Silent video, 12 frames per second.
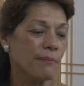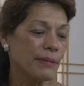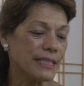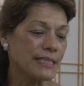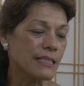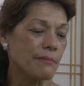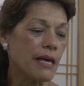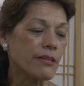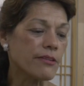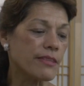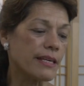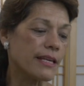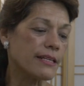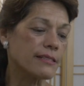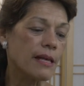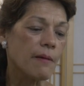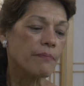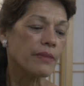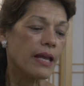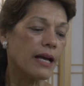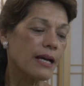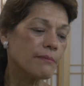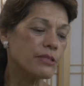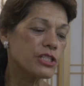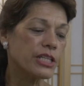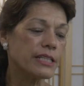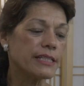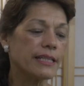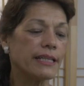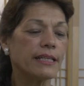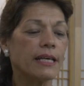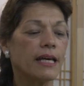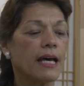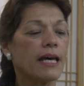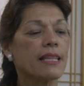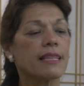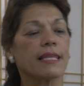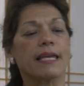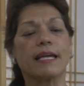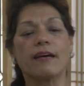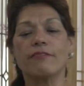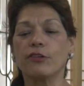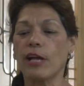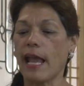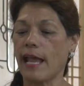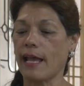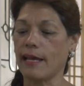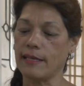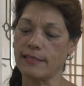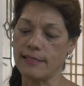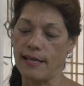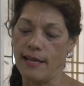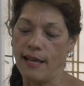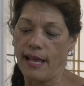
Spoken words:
But some other things, she did a thing of her hand.